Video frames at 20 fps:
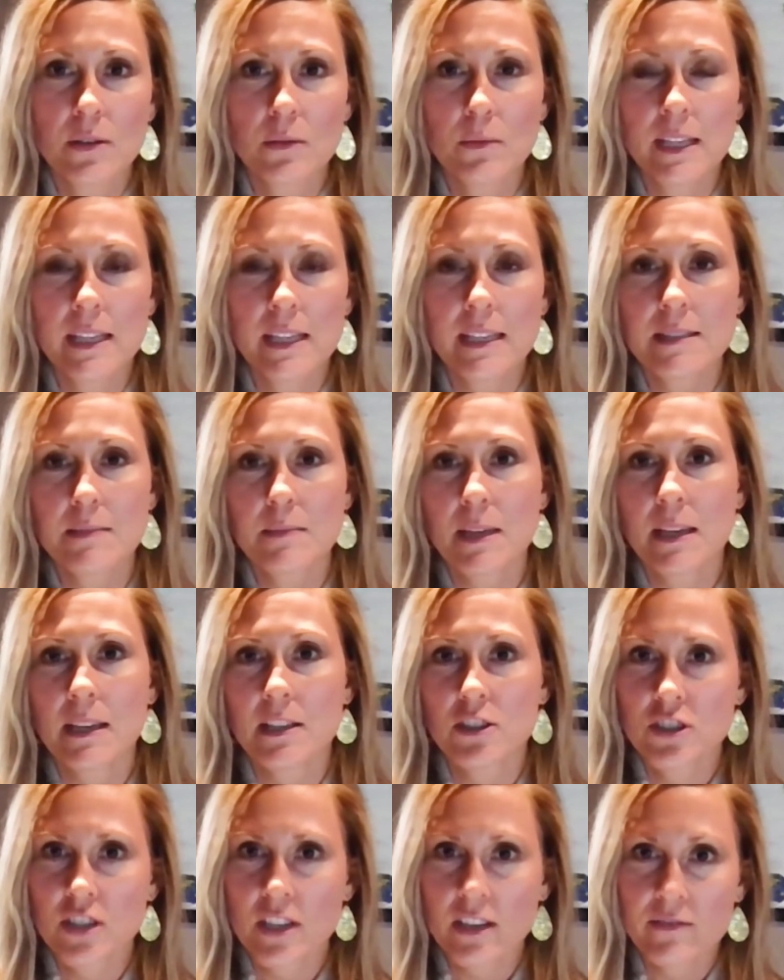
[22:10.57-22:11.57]
We need to make a
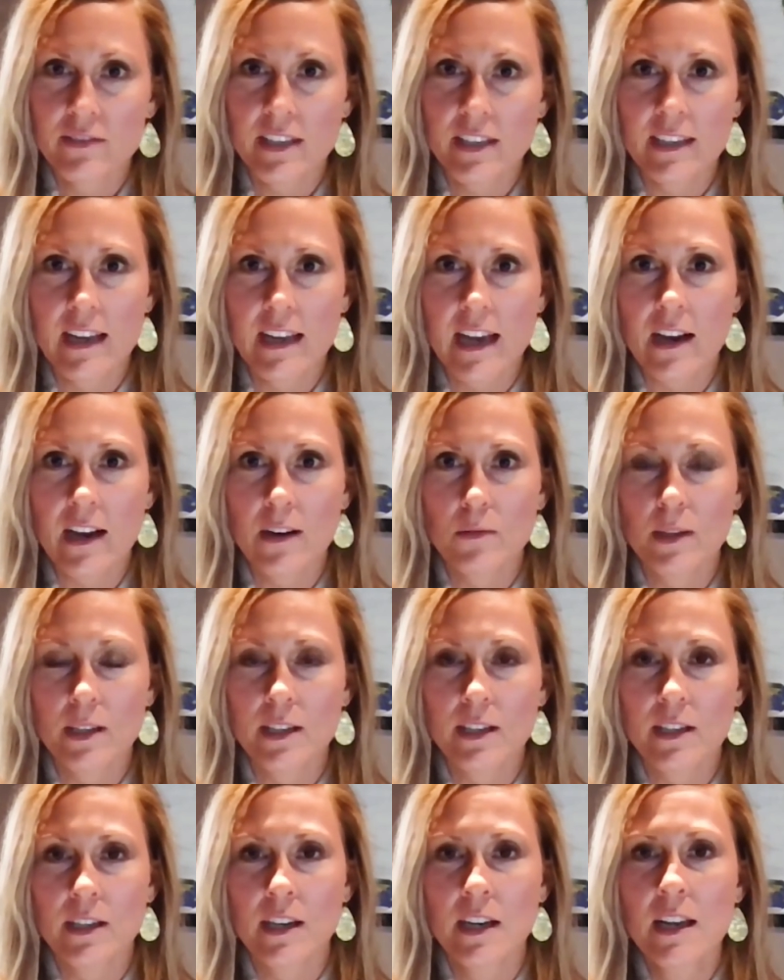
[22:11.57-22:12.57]
shift in how
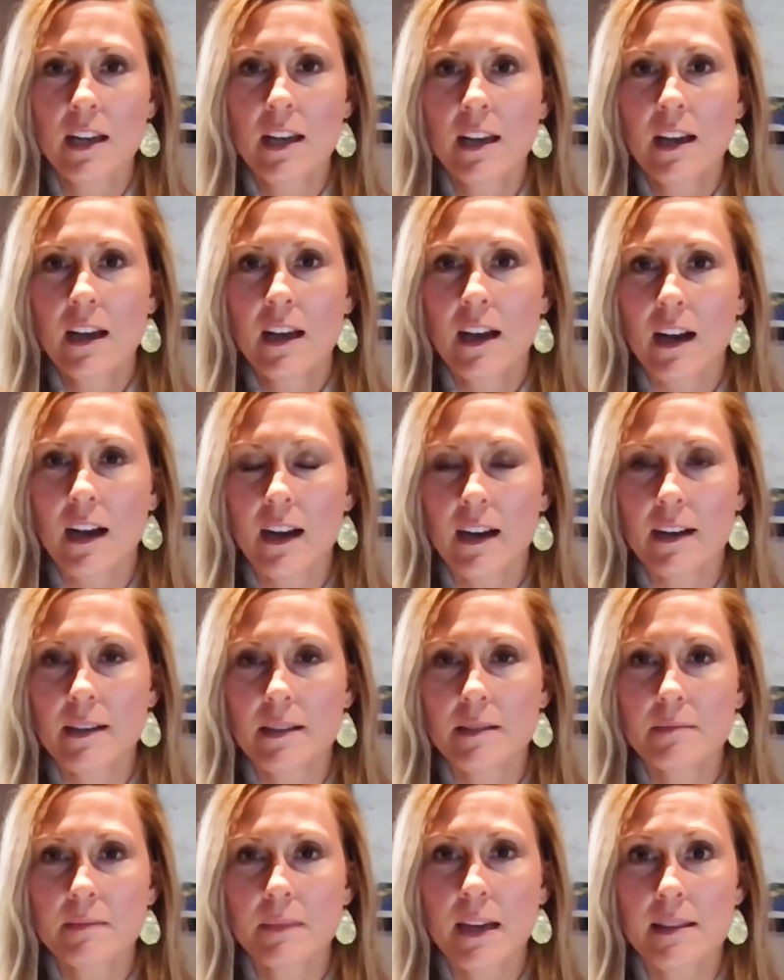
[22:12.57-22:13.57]
we're
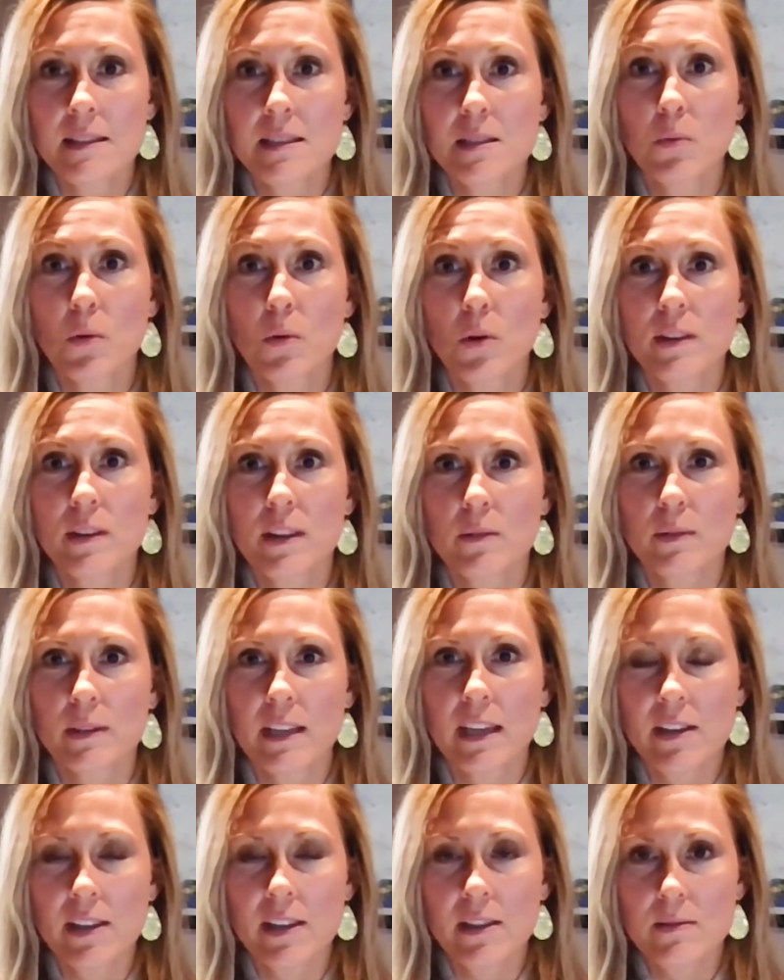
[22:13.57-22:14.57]
on the support that we're
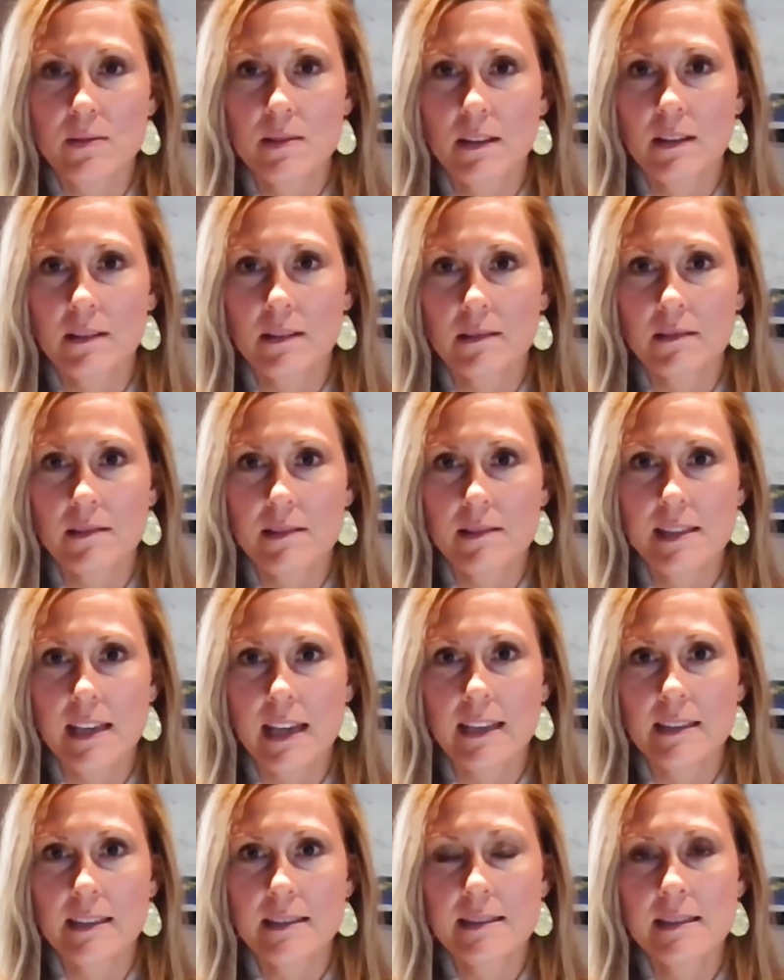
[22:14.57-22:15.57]
giving those clinical
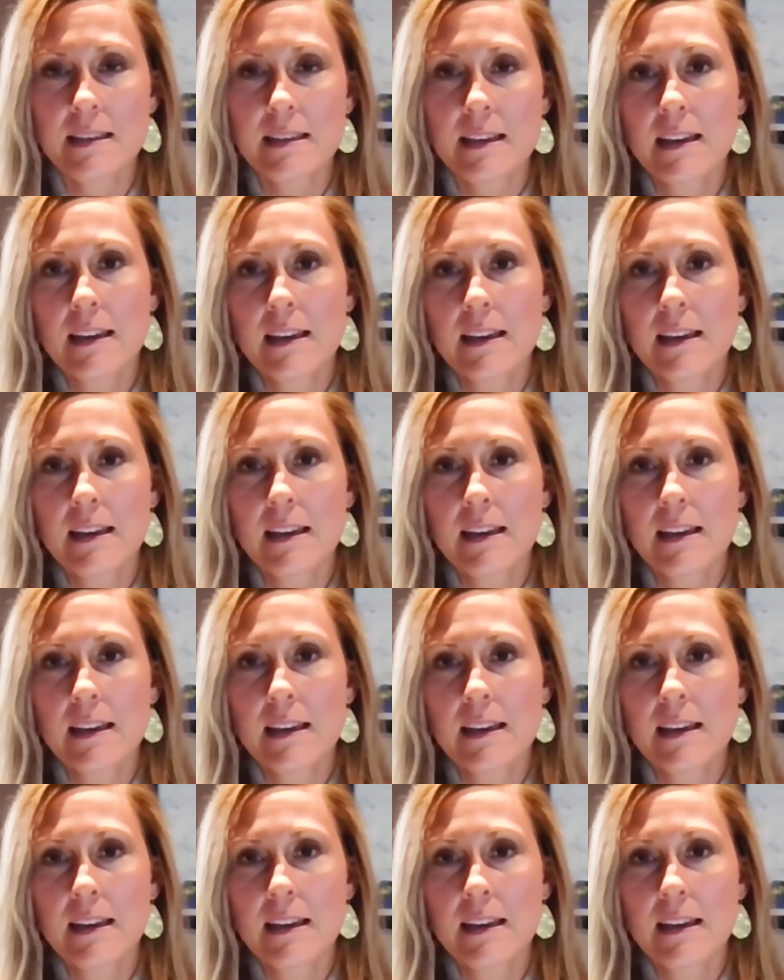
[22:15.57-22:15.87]
sites,